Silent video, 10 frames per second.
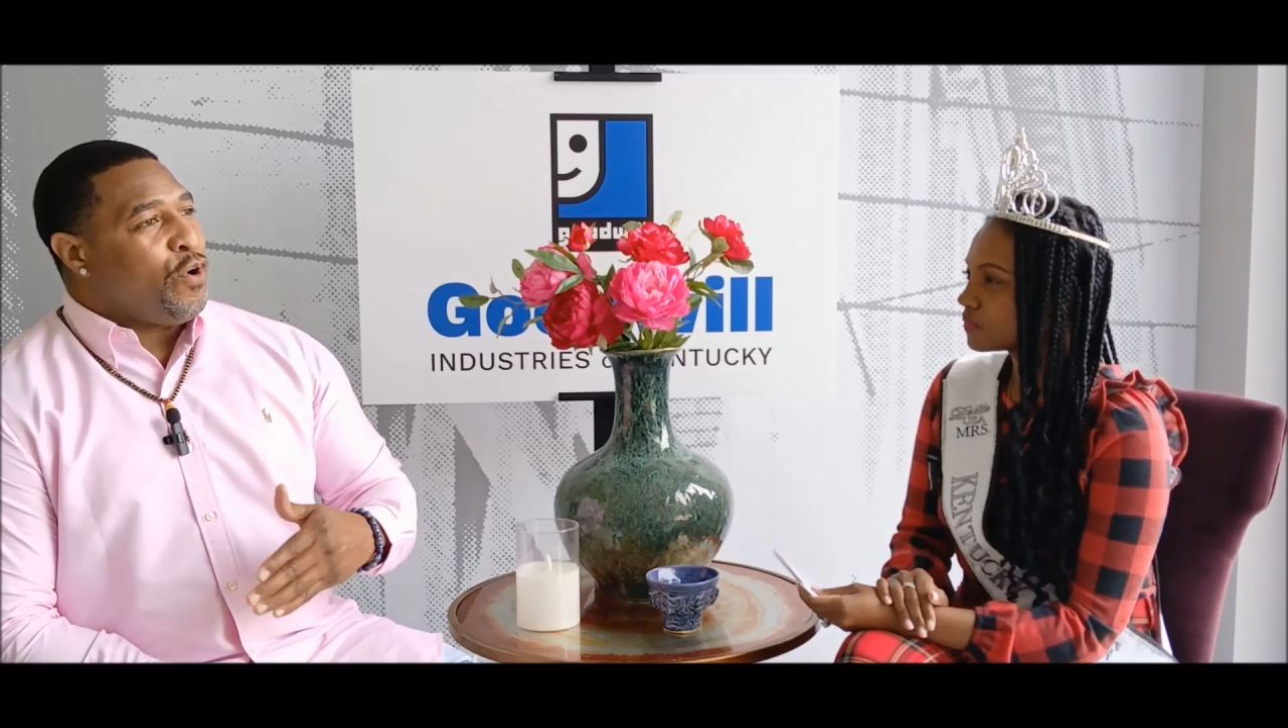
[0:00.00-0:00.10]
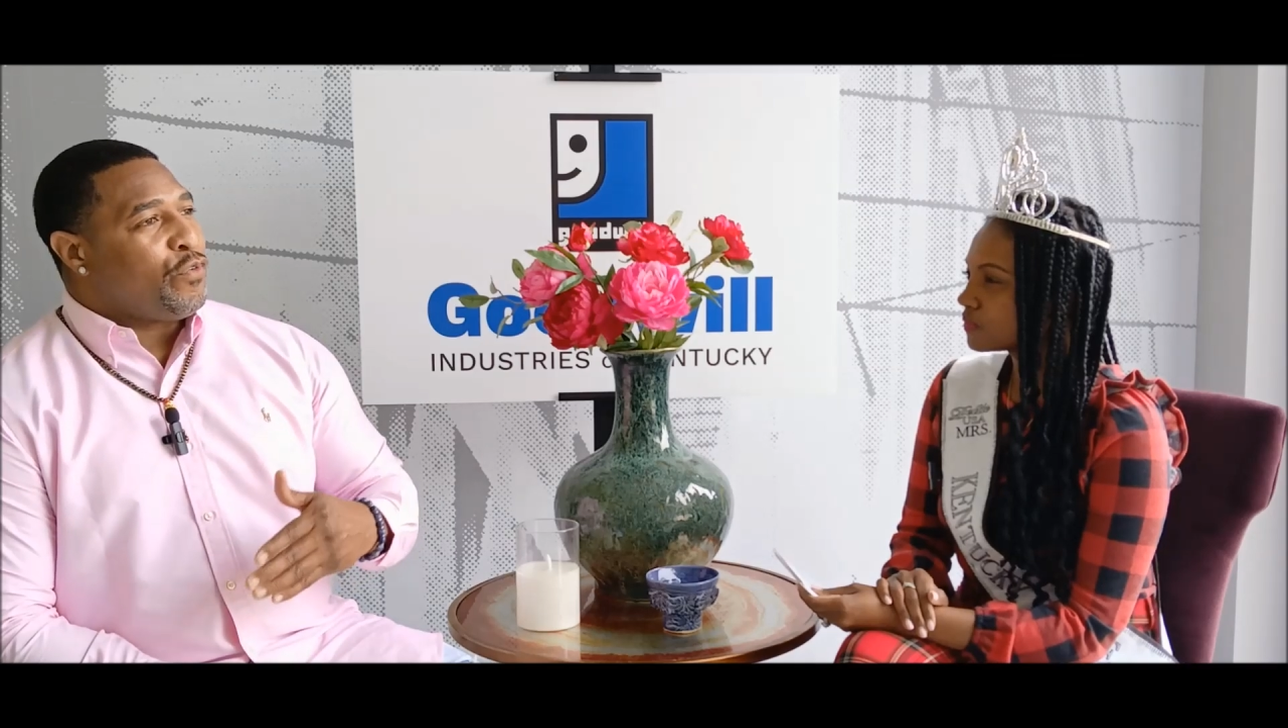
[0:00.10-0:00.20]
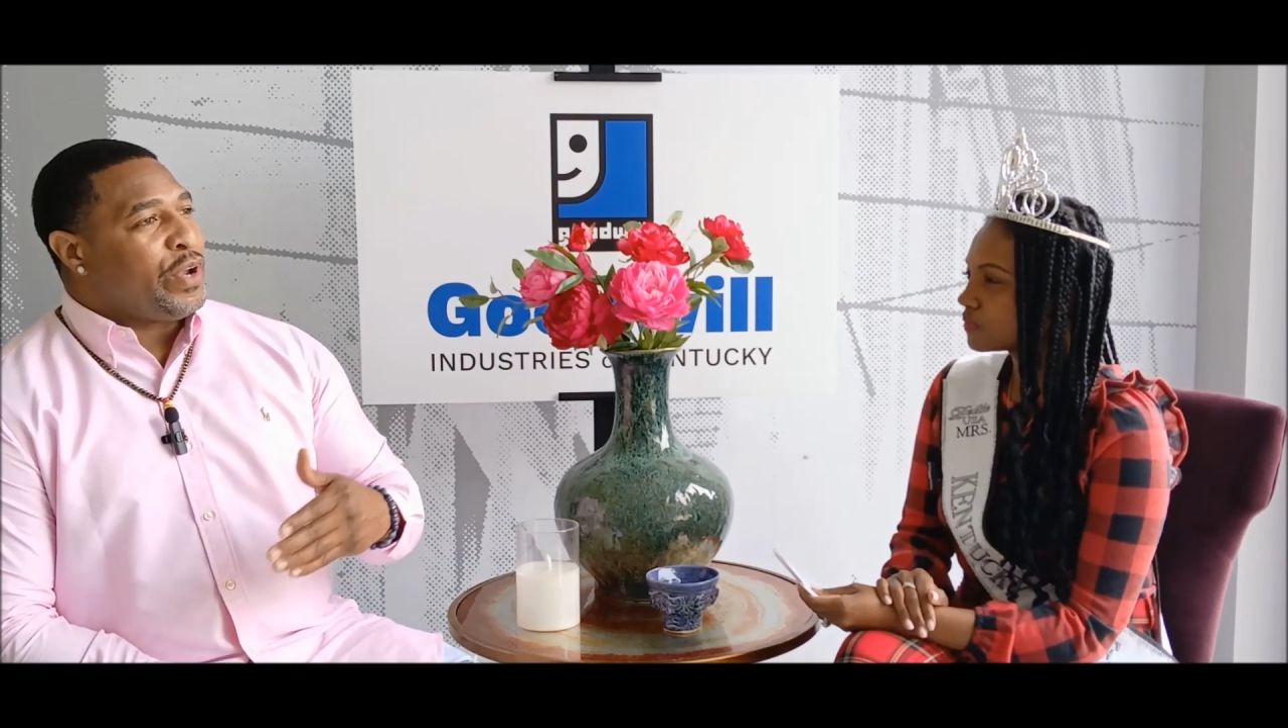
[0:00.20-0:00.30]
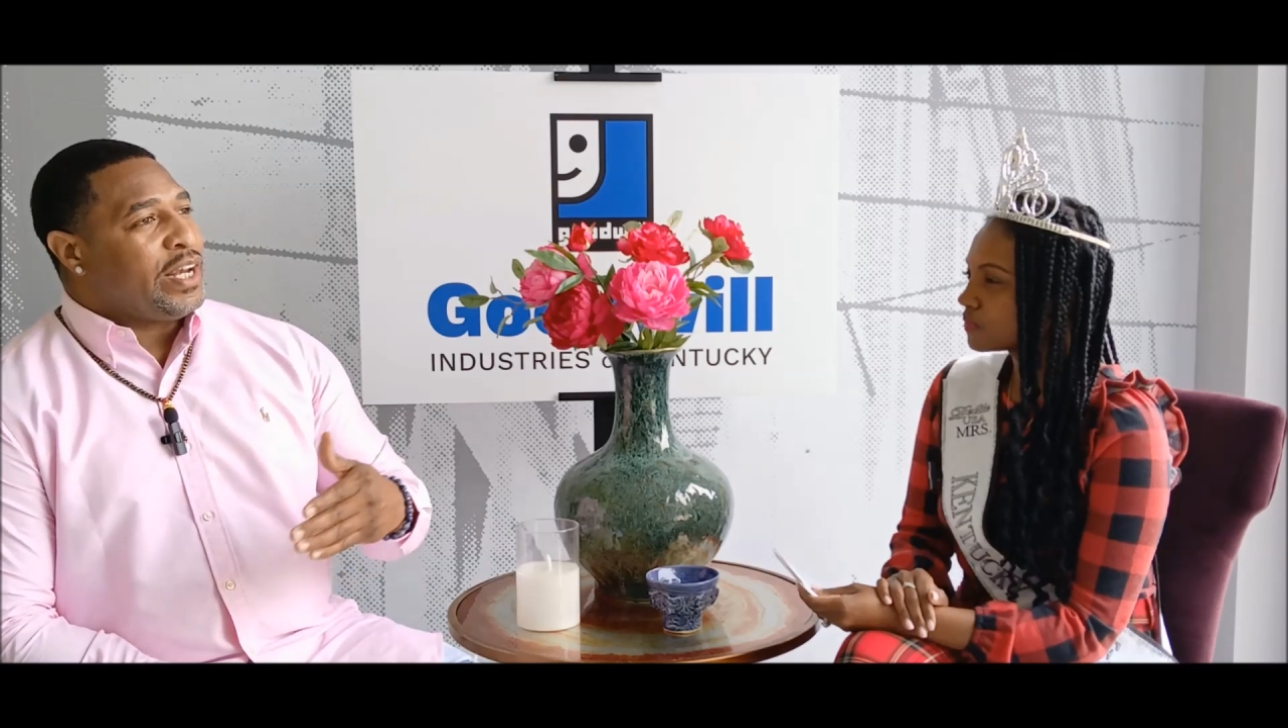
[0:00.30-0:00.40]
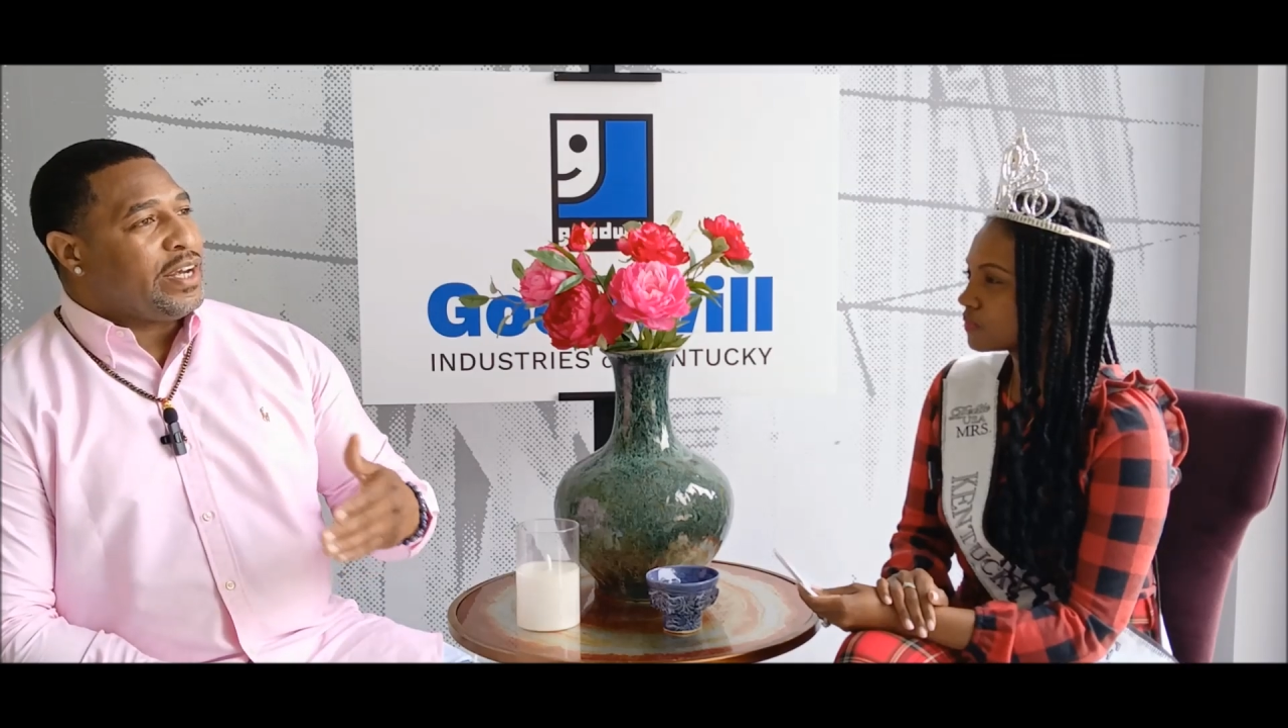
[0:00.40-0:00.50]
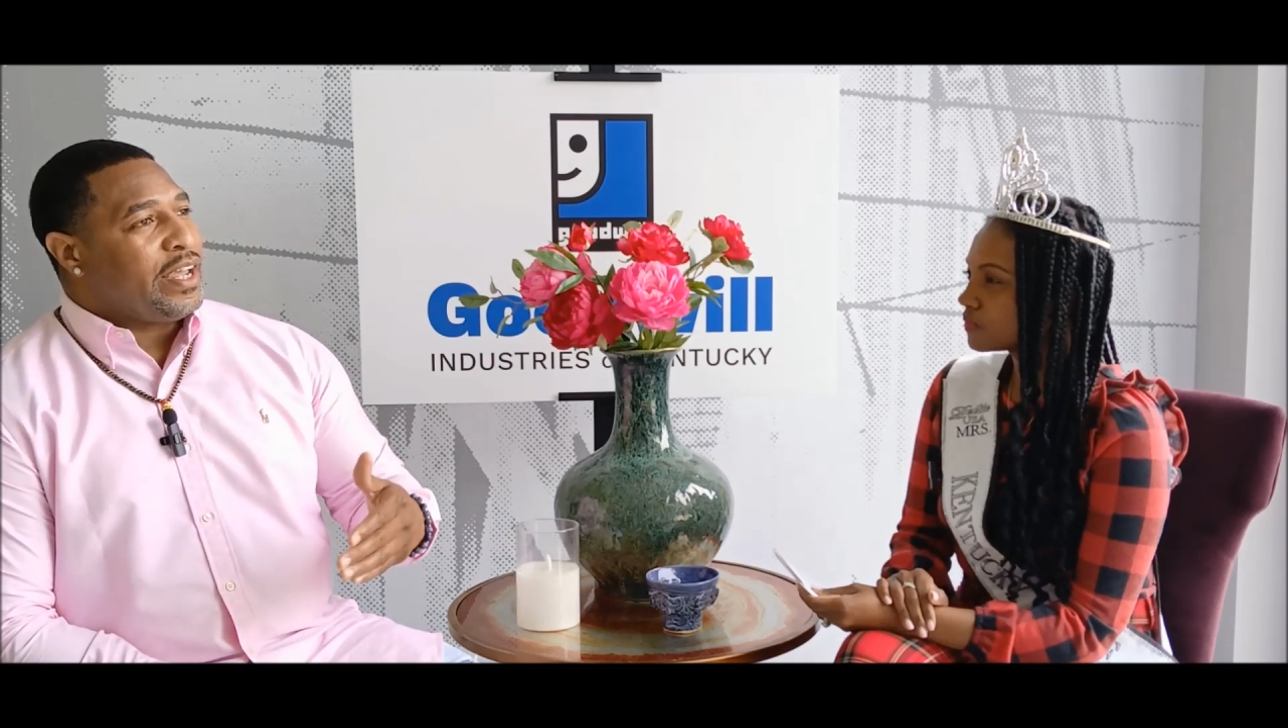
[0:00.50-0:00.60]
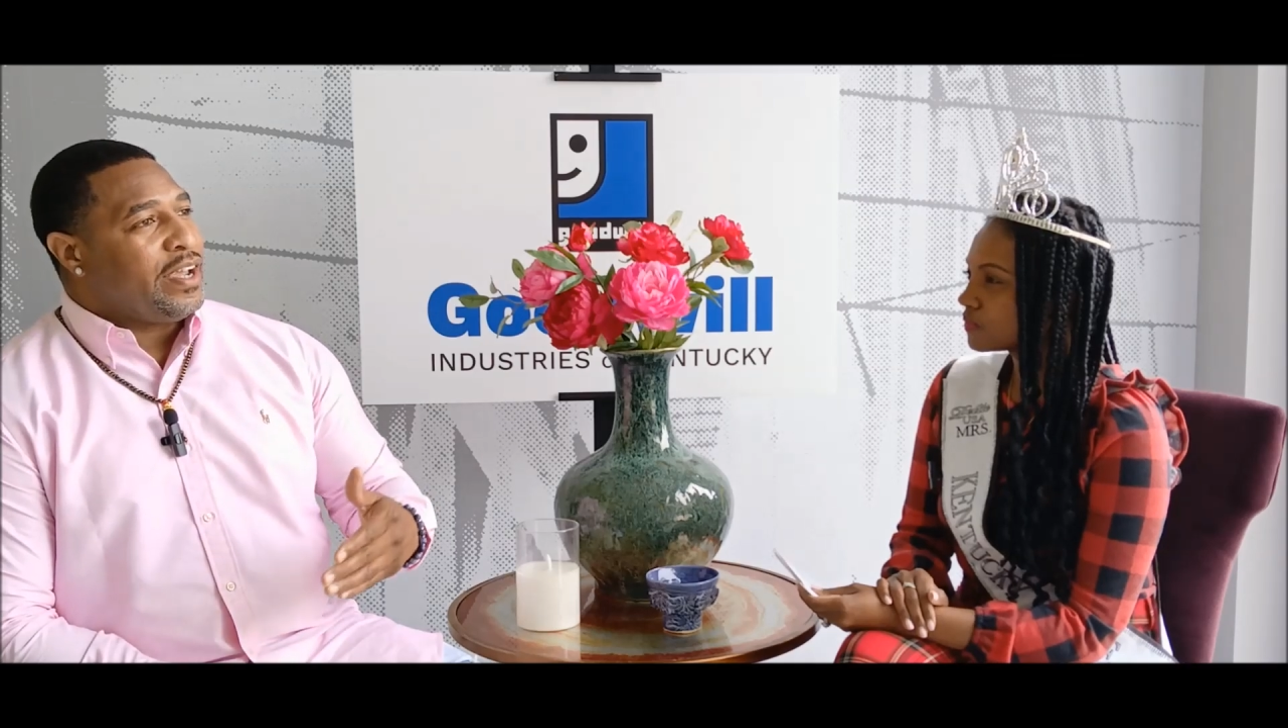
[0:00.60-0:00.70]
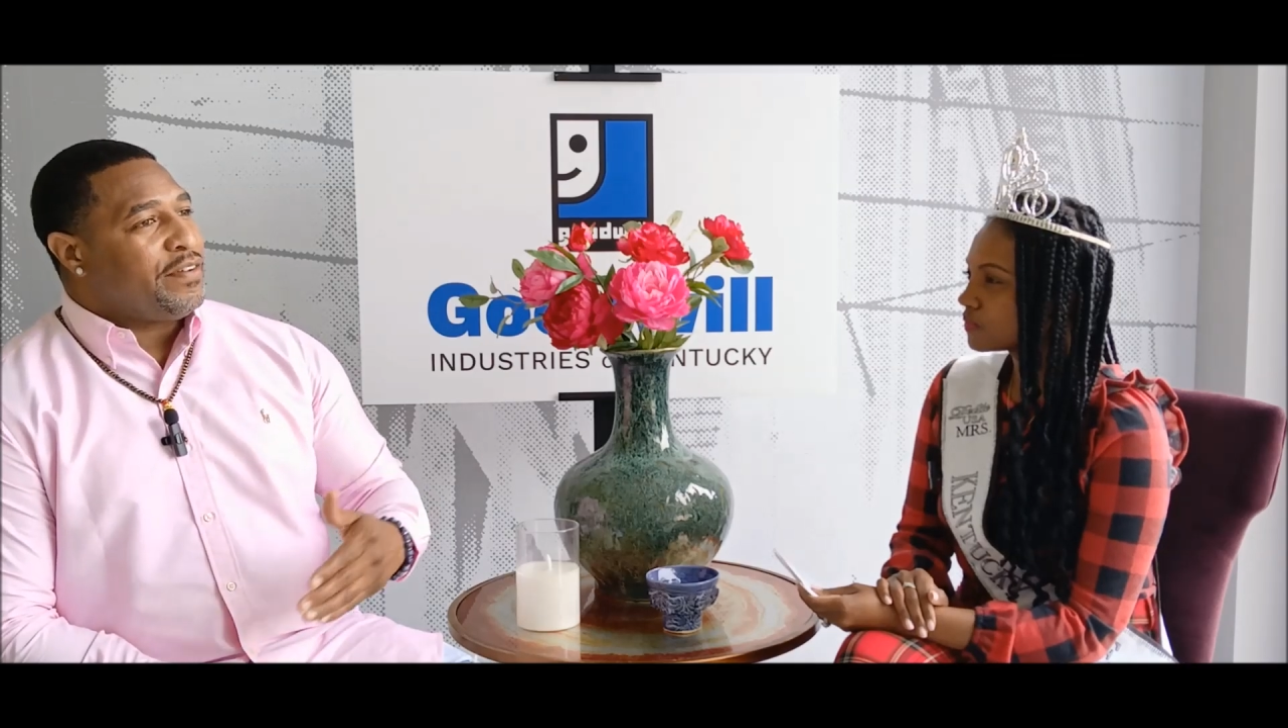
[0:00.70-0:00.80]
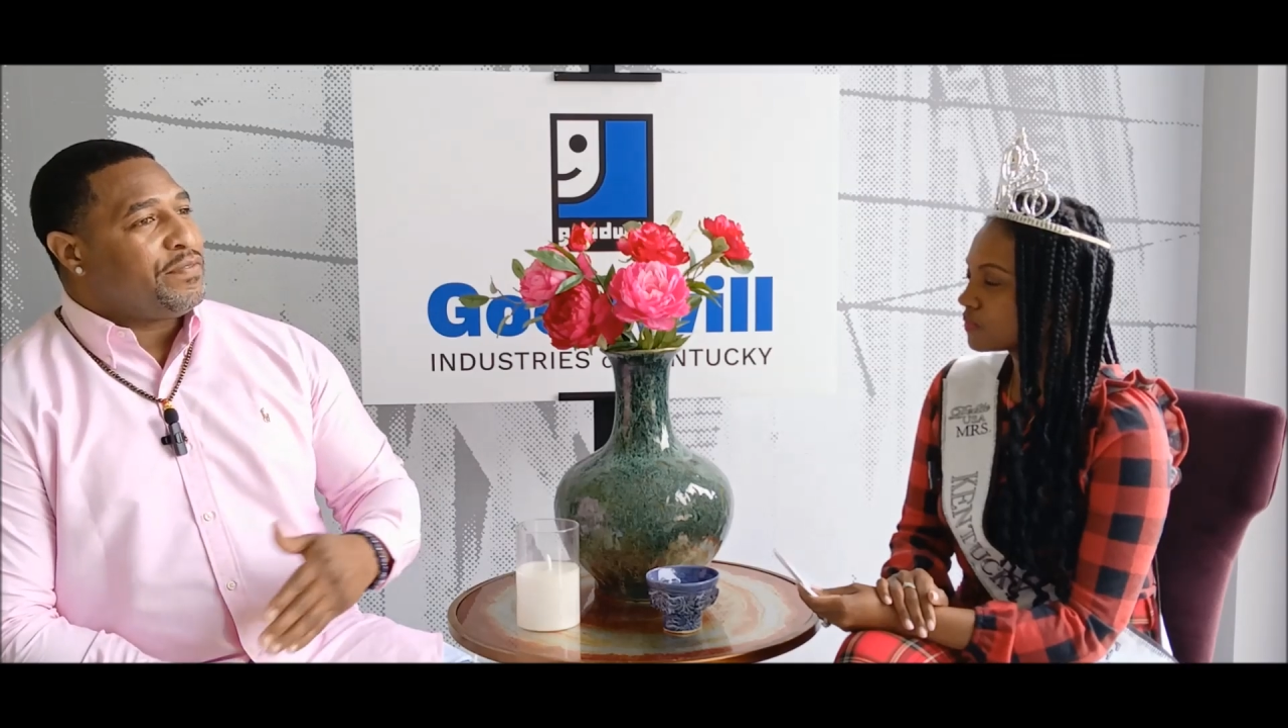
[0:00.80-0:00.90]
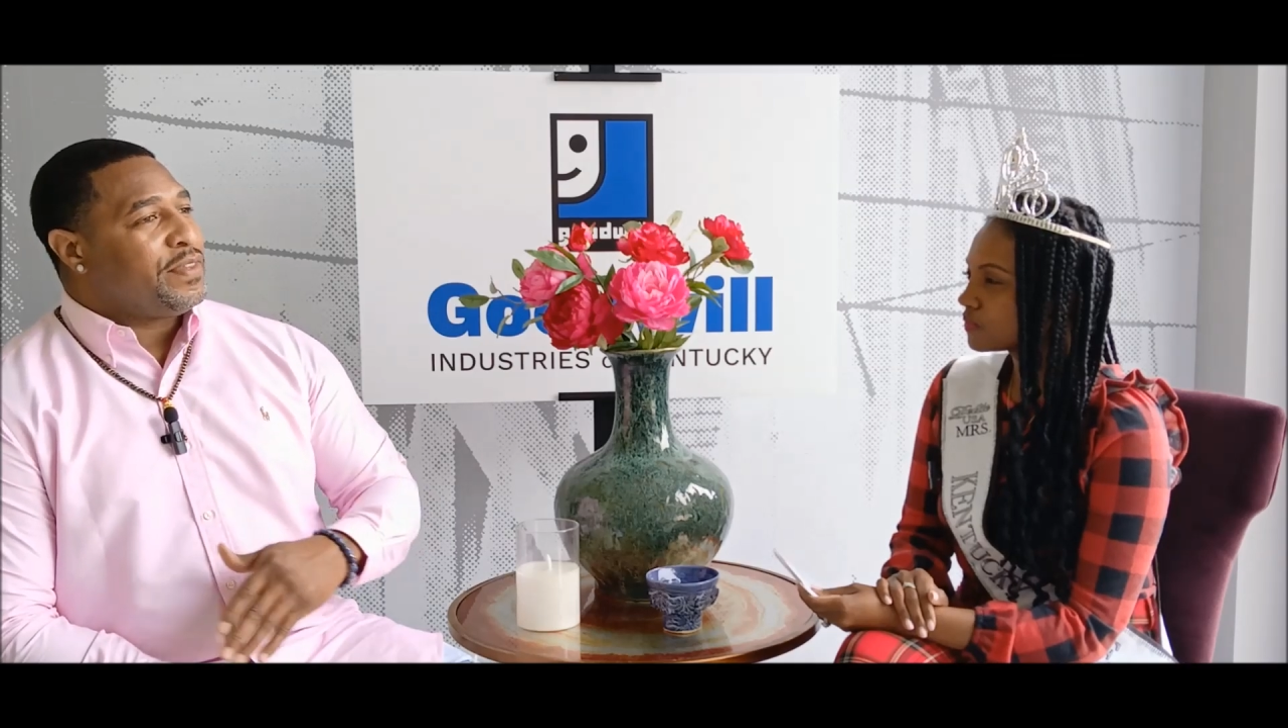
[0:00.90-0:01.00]
or
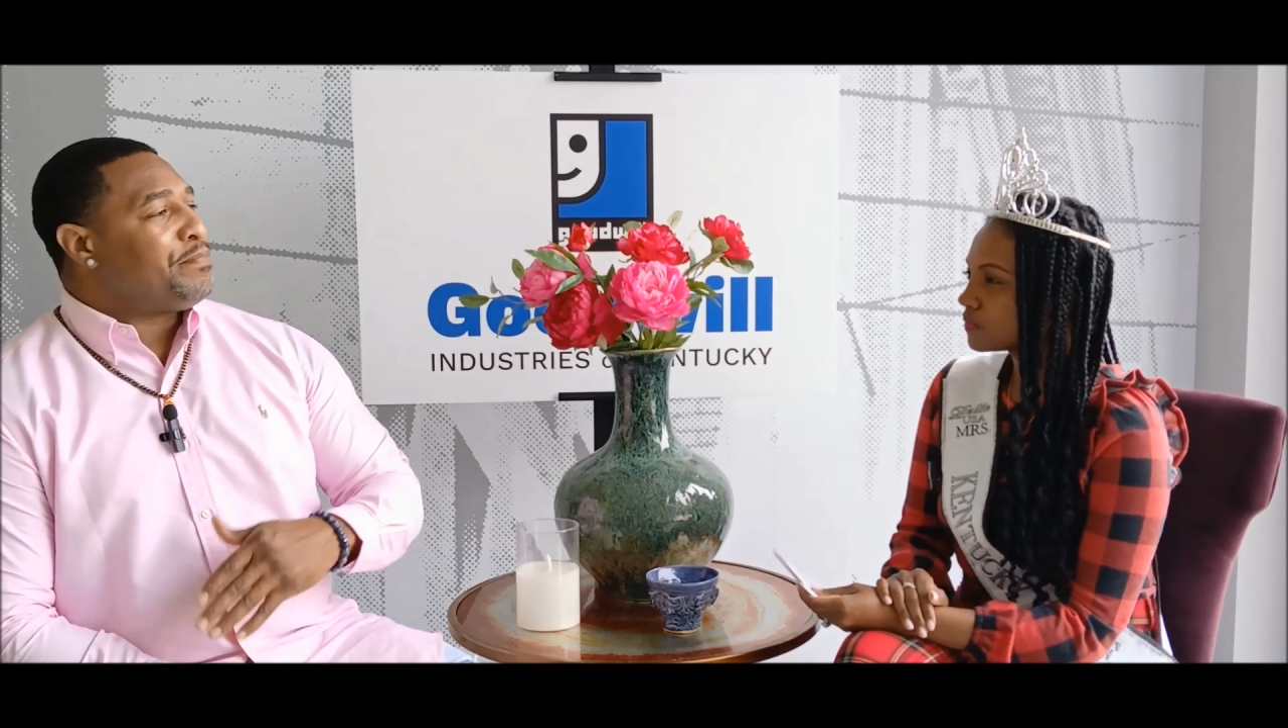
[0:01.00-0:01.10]
relive